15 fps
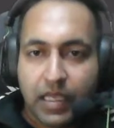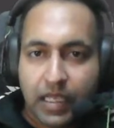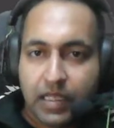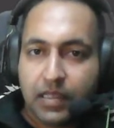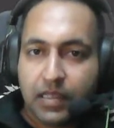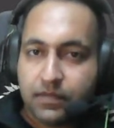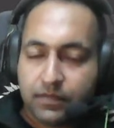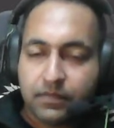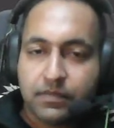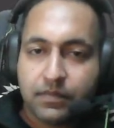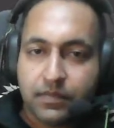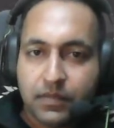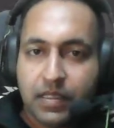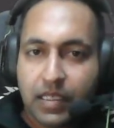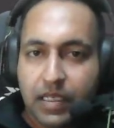in
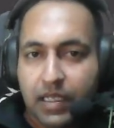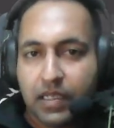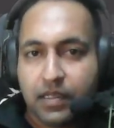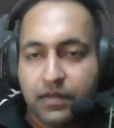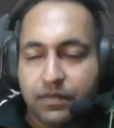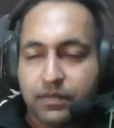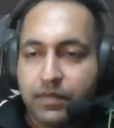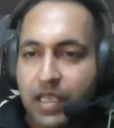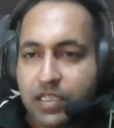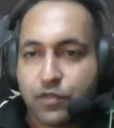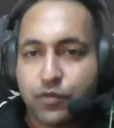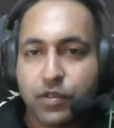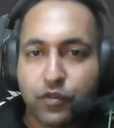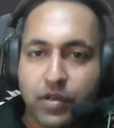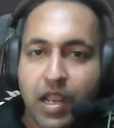the
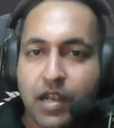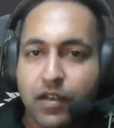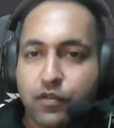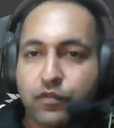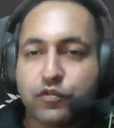next one to that.